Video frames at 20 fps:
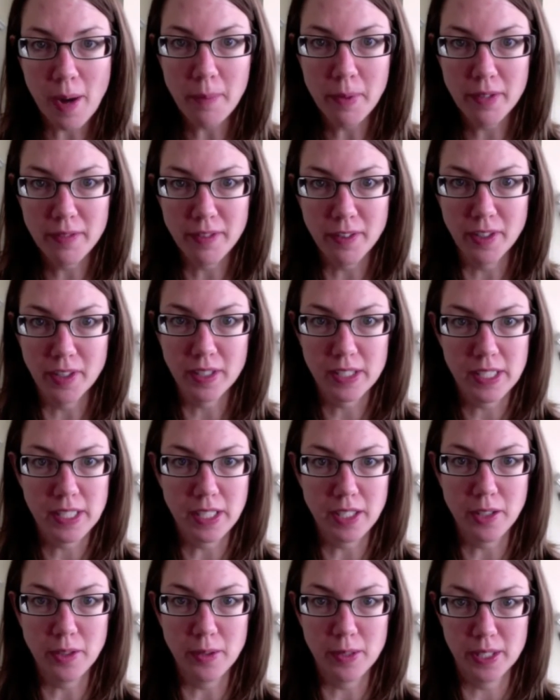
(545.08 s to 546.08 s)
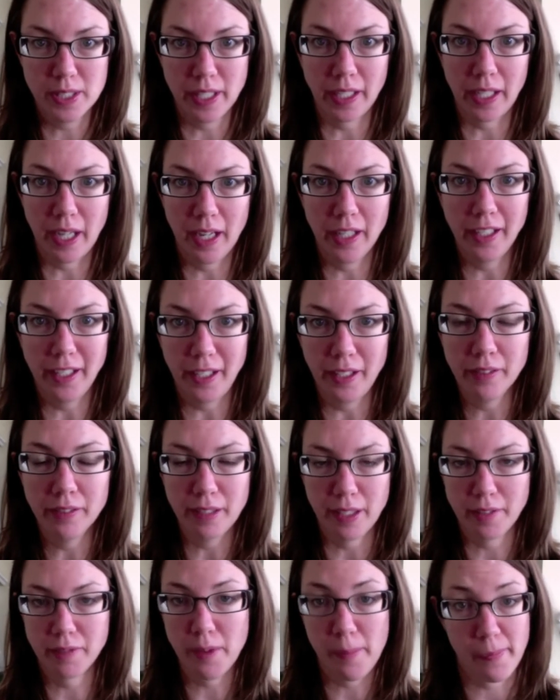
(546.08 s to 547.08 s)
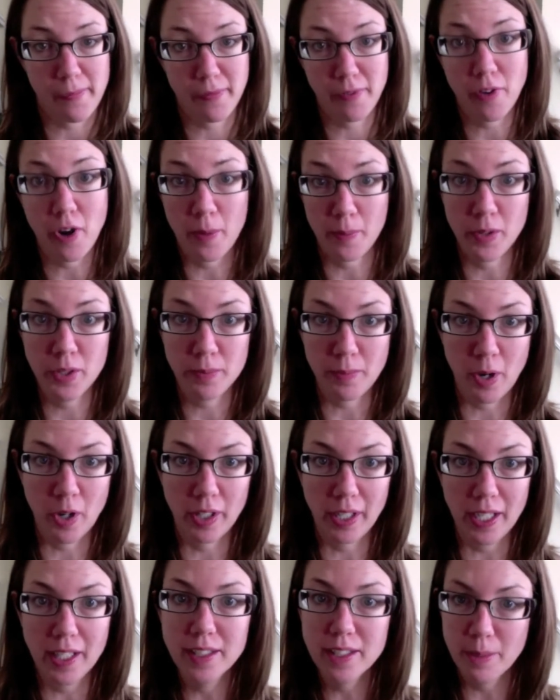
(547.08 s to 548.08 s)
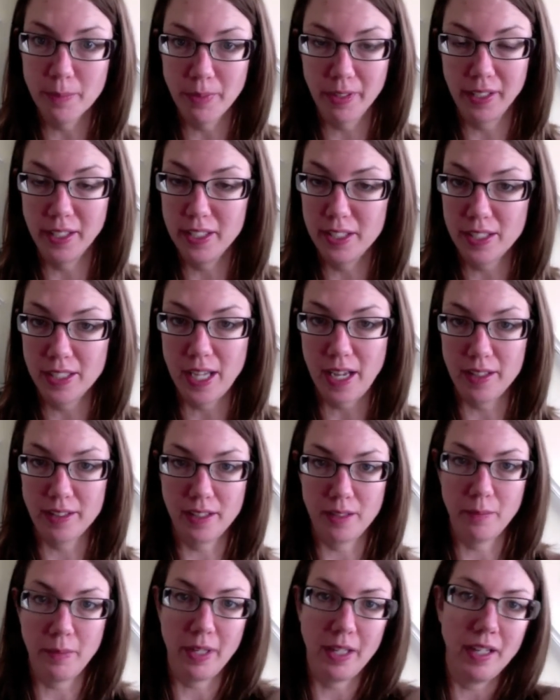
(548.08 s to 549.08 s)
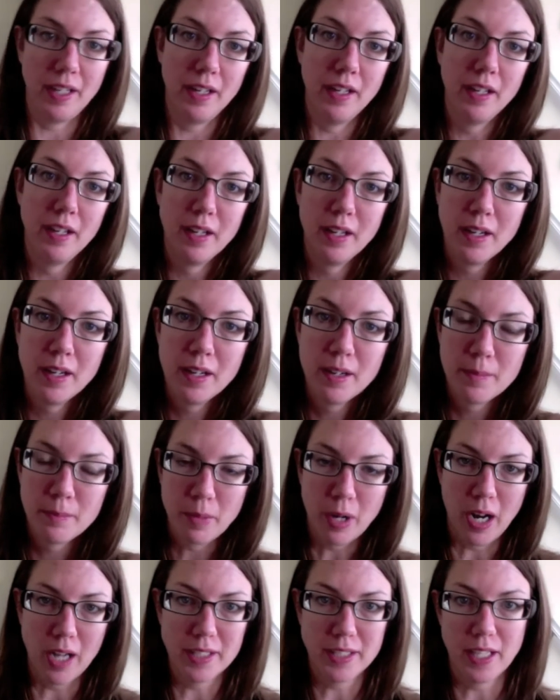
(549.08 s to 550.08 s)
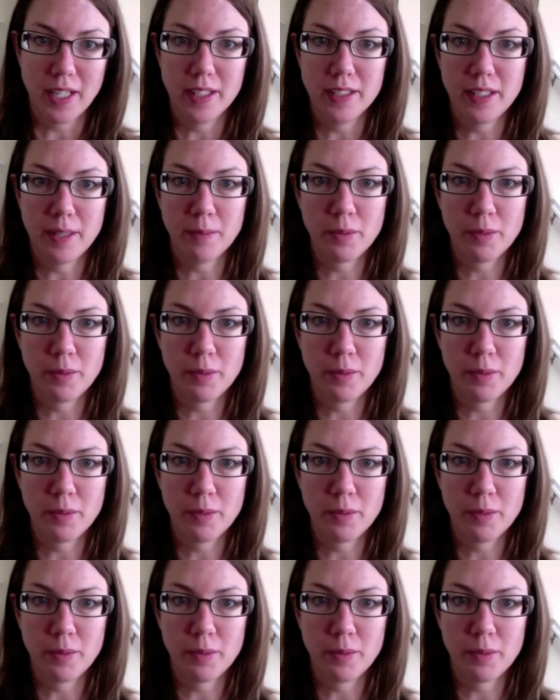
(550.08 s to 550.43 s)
prefer to use, like, honey, like, from the farmer's market, something that just hasn't been processed.